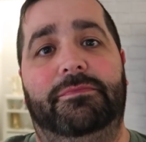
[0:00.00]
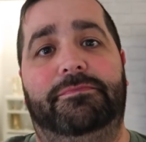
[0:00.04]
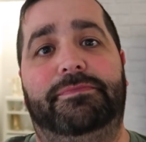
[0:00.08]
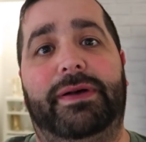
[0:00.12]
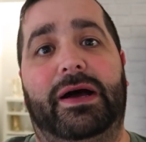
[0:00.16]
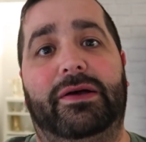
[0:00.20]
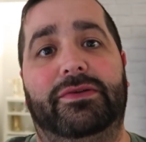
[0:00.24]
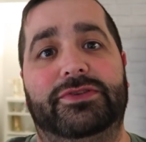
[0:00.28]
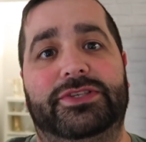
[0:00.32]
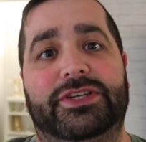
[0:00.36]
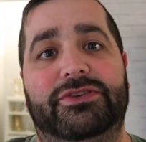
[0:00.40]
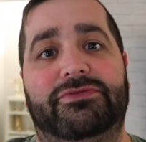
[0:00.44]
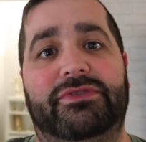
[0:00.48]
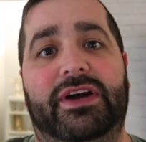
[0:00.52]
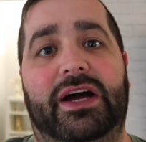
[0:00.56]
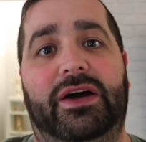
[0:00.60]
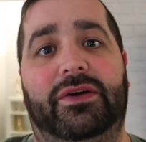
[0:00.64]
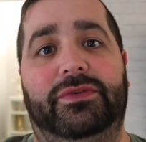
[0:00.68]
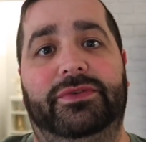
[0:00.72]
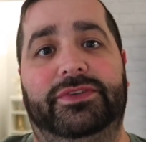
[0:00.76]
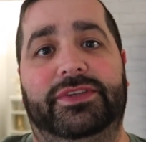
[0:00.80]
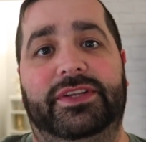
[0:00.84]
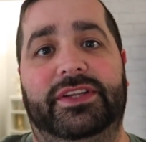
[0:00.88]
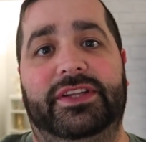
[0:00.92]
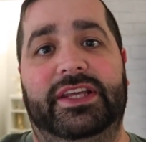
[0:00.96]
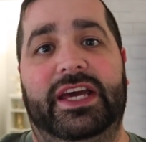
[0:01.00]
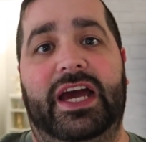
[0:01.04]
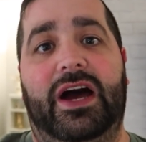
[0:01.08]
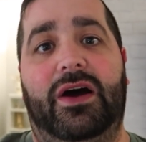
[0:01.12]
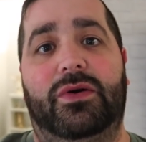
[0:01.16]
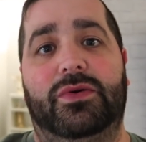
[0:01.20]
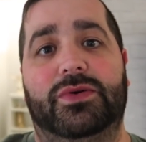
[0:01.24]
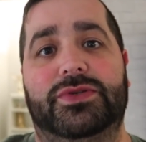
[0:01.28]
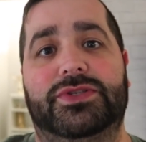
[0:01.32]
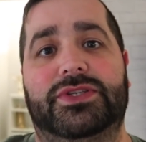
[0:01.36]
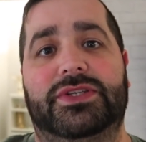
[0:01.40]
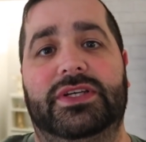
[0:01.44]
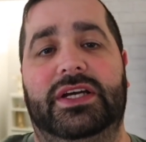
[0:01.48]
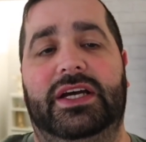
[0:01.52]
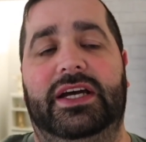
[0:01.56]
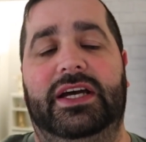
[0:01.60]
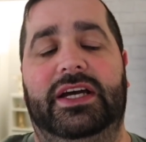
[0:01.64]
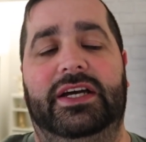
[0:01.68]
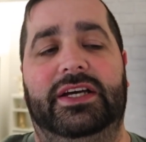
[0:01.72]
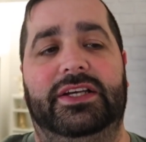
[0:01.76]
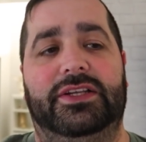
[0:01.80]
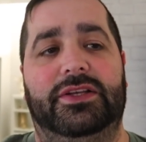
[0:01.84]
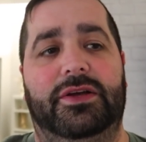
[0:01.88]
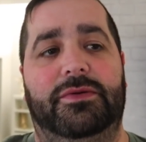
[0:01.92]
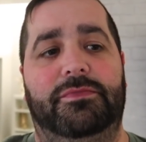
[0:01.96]
bouncing around the house
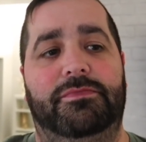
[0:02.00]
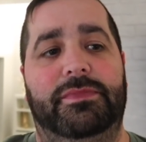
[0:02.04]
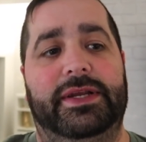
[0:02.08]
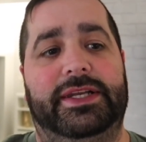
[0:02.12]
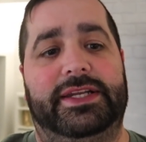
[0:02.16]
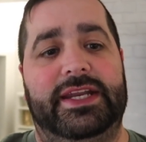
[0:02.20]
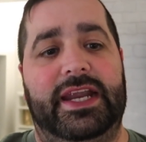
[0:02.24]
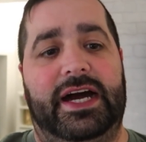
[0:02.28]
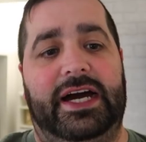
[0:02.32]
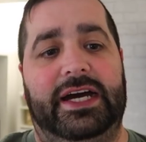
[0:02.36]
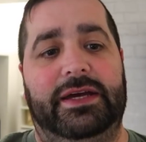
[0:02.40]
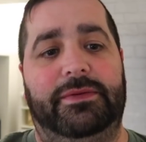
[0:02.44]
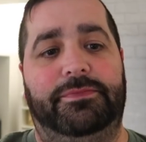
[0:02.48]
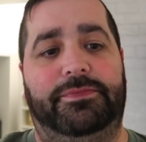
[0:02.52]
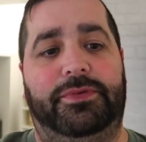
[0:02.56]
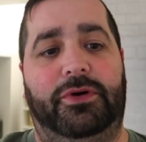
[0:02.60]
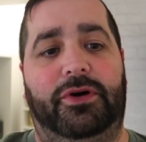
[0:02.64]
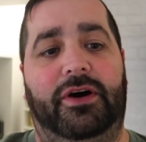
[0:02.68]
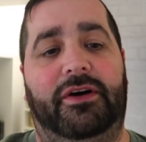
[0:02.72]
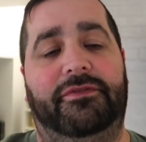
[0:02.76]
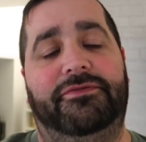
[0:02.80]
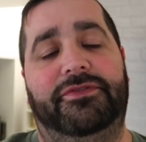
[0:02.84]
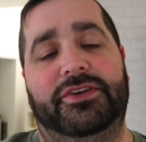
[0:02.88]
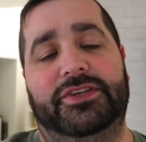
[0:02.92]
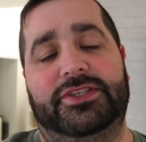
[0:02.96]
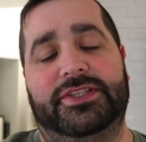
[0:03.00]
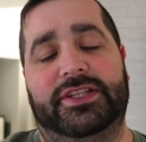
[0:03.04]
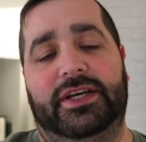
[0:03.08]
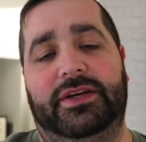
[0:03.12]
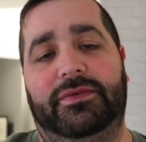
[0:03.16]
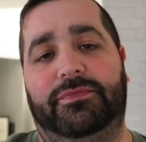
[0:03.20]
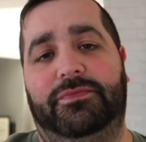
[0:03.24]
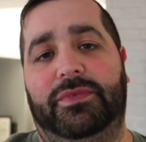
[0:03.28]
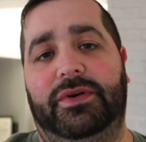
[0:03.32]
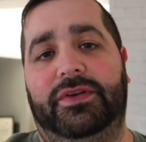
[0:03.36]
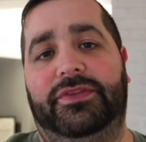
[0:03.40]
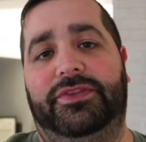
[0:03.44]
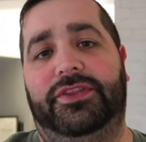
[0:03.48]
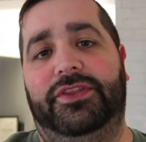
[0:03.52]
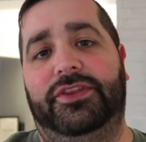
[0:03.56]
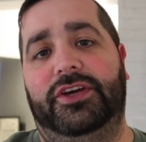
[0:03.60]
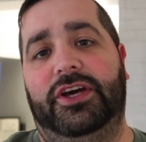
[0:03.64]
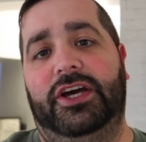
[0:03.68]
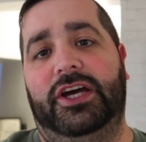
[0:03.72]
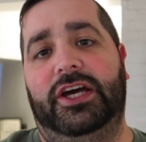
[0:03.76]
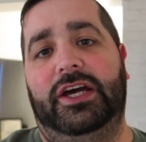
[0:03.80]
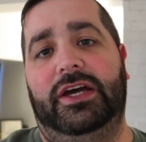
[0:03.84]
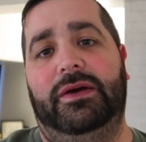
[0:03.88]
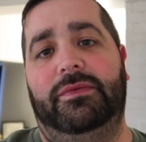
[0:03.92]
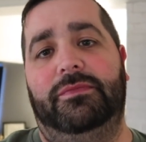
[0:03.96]
at midnight, but obviously with
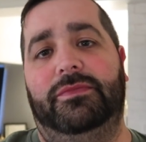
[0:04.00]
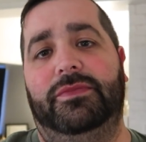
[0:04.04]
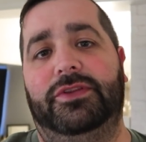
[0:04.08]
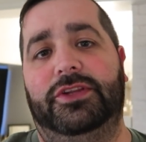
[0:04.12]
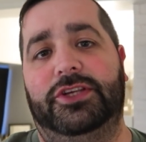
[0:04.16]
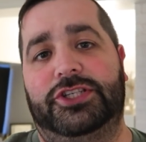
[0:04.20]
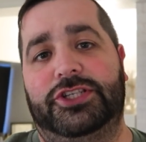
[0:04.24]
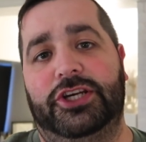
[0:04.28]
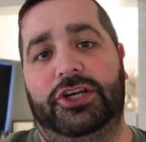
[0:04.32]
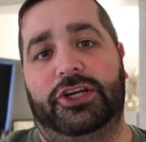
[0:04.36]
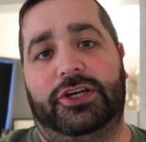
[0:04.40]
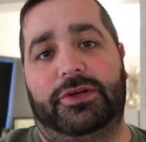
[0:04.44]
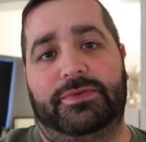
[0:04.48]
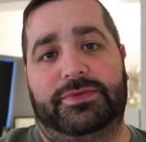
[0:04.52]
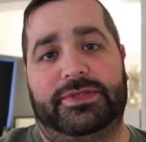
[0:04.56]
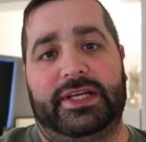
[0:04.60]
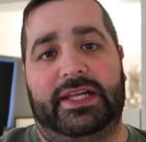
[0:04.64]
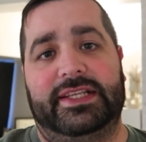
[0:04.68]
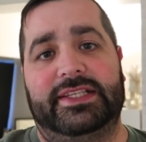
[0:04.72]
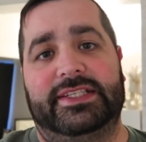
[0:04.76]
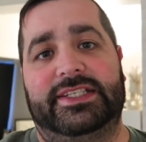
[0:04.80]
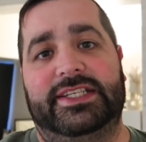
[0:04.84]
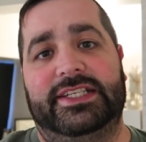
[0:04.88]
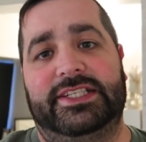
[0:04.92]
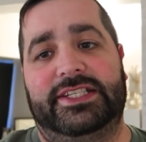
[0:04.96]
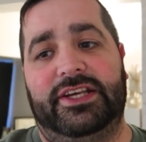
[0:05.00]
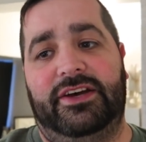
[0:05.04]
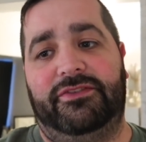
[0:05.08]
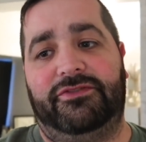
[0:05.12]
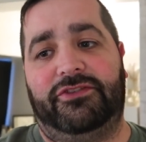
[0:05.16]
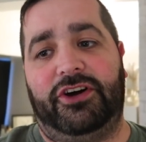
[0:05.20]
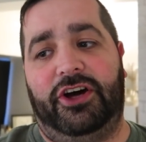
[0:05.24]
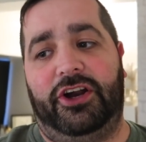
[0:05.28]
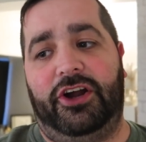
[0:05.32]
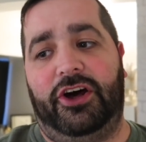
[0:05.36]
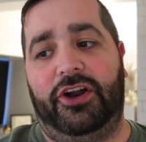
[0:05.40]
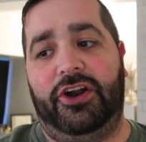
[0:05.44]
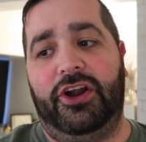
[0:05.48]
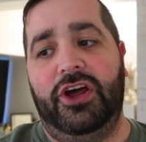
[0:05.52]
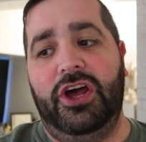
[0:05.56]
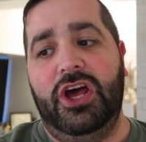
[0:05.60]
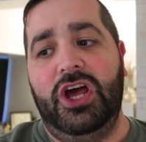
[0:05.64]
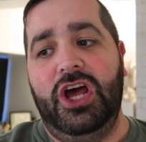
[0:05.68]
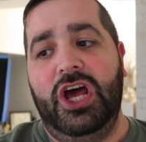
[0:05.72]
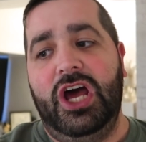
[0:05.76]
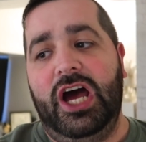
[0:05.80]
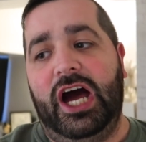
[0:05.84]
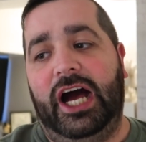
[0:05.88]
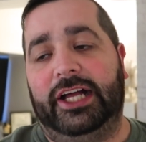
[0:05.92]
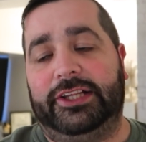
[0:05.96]
the circumstances that have gone on,
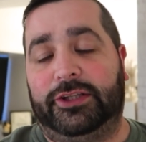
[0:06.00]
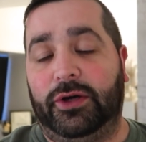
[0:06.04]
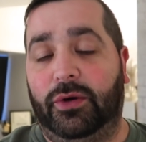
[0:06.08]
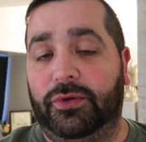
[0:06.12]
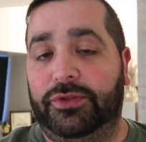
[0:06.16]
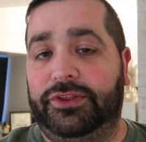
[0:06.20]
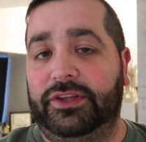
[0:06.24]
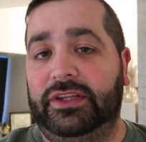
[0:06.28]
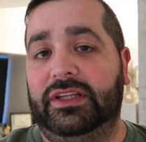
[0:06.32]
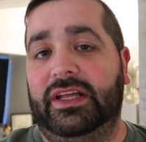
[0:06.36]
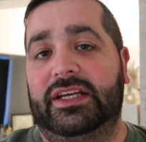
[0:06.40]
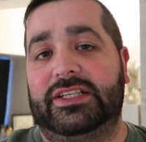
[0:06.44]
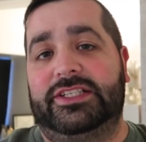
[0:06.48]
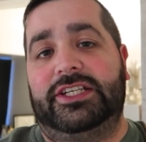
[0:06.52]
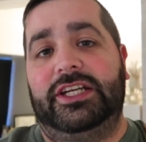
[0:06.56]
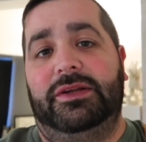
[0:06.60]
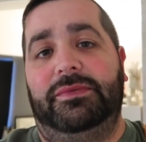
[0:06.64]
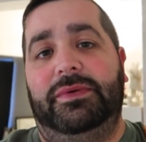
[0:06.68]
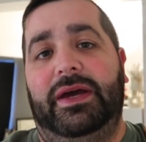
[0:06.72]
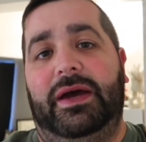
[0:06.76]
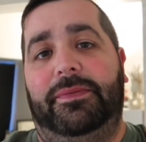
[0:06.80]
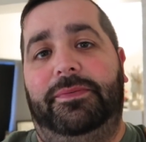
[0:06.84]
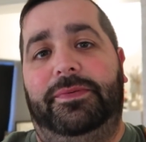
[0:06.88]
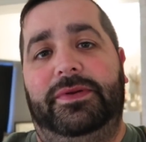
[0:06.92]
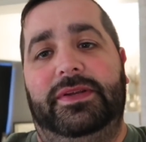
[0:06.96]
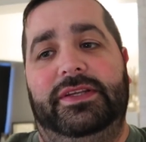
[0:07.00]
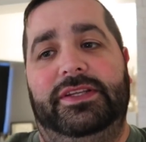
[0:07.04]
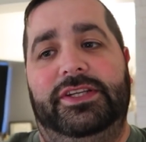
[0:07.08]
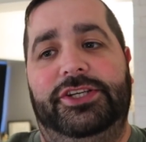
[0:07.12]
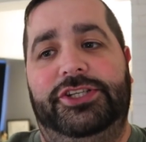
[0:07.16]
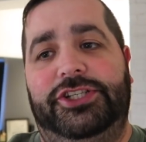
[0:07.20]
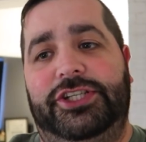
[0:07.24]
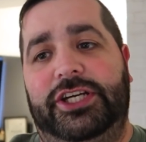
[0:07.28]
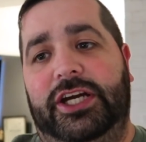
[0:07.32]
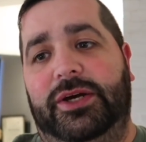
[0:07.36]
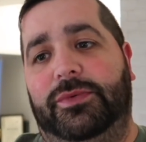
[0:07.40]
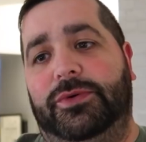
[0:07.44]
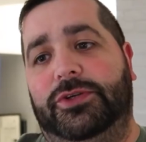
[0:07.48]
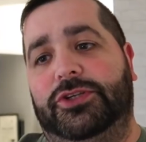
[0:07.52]
I don't think that's going to be happening this year.